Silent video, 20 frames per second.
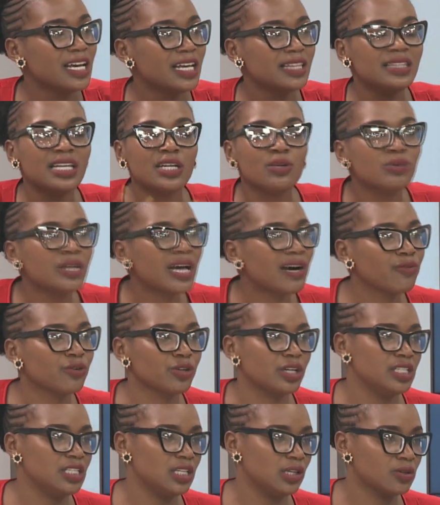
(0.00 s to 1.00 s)
then we have
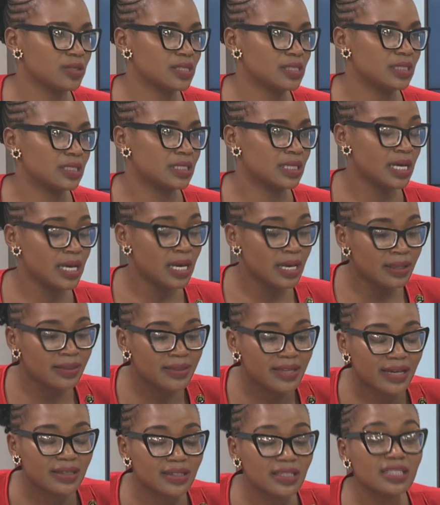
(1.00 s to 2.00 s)
already lost it. Right.
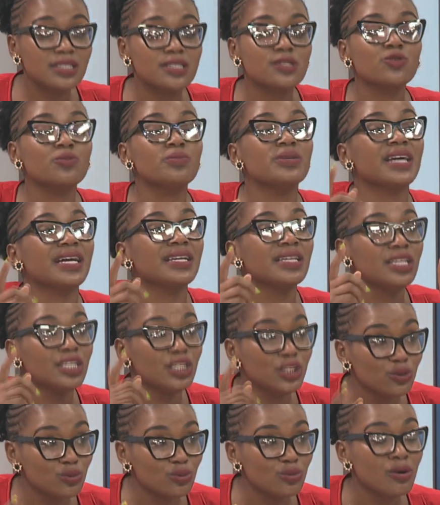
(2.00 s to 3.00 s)
There needs to be a
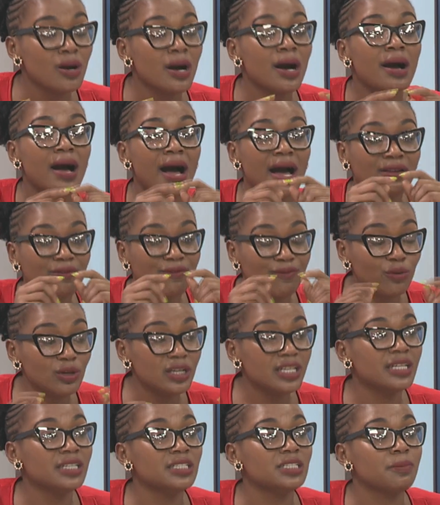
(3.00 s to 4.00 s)
new and
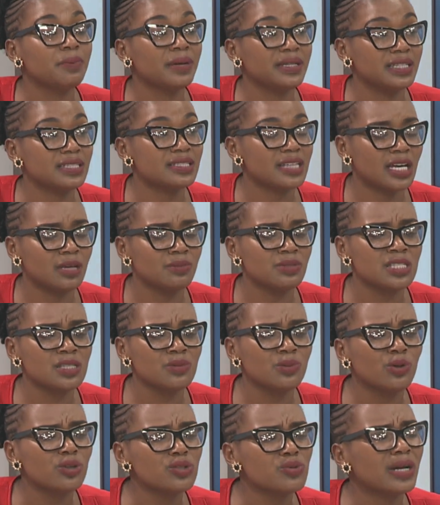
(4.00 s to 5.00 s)
fully independent
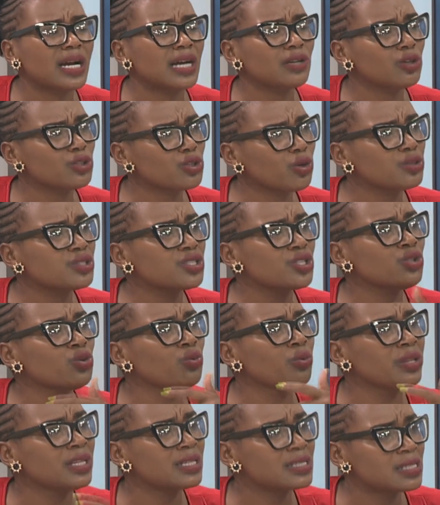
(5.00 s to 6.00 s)
IEBC, because we cannot continue
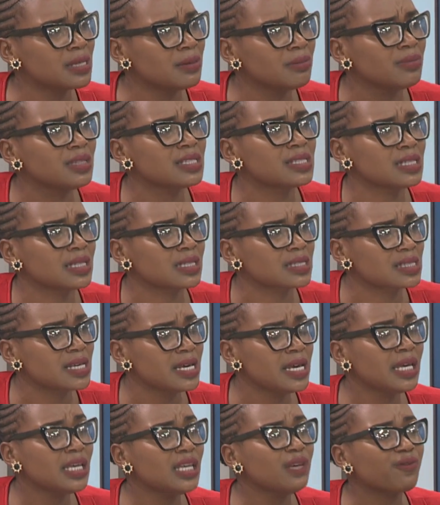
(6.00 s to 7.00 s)
with the same mistakes.
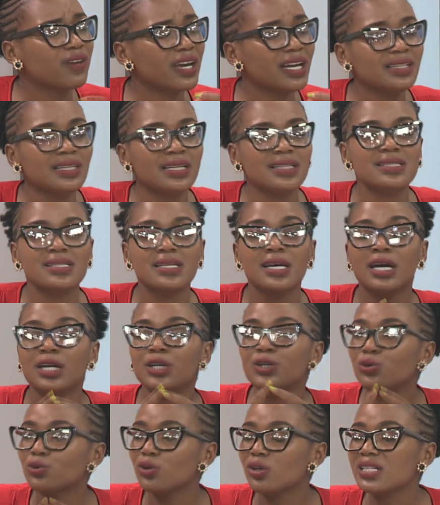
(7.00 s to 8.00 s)
If Kenyans
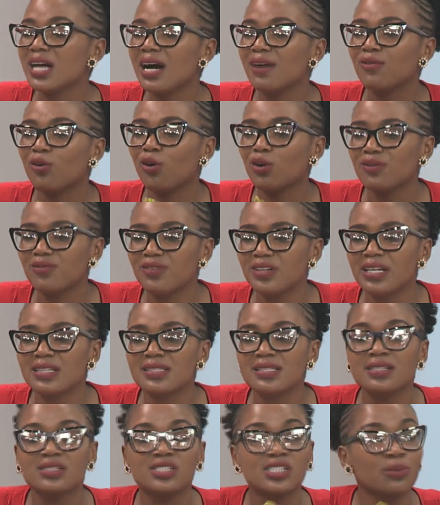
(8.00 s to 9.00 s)
do not have
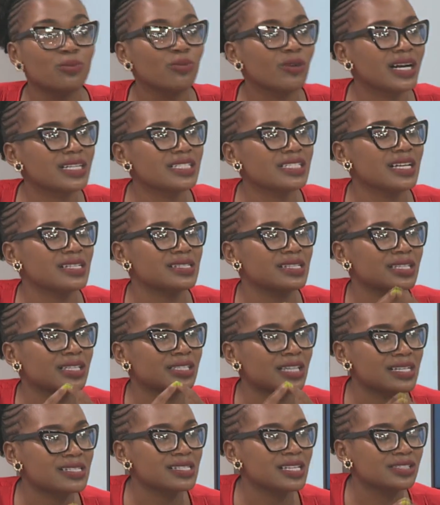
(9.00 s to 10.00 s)
confidence in Chebukati as
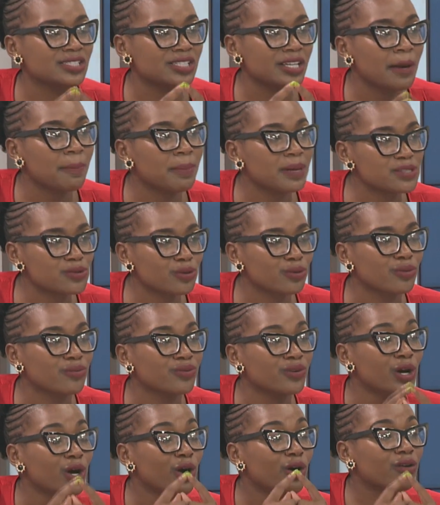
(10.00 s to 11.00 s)
the chairperson
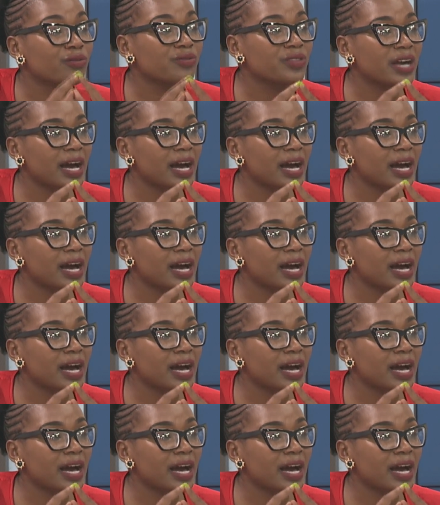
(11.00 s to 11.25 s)
of the